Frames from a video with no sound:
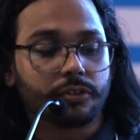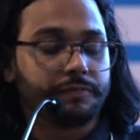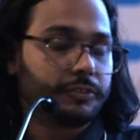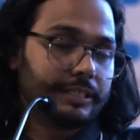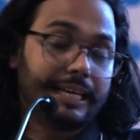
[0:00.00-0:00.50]
So
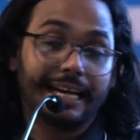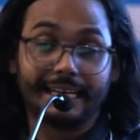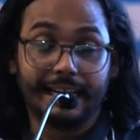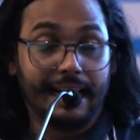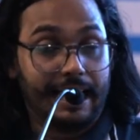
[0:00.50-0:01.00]
if you see,
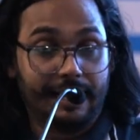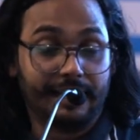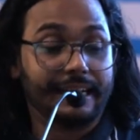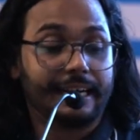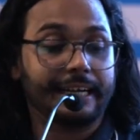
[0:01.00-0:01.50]
I
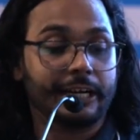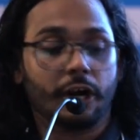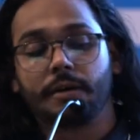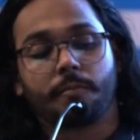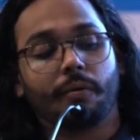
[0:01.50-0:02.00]
literally did
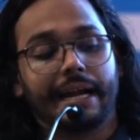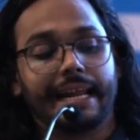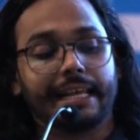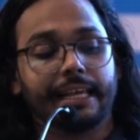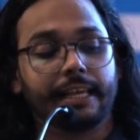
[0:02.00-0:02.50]
not provide
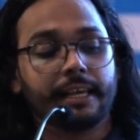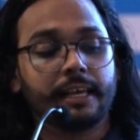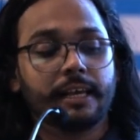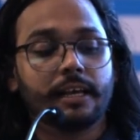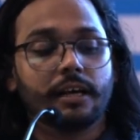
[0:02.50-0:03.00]
any
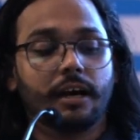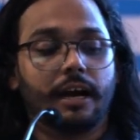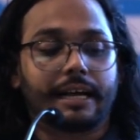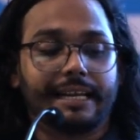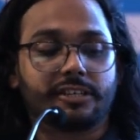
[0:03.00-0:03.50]

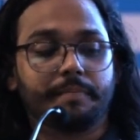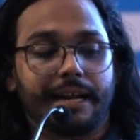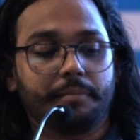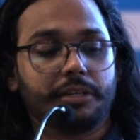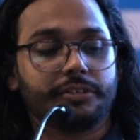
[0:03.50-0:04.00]
connection
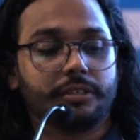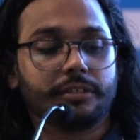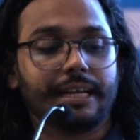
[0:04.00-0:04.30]
parameters here.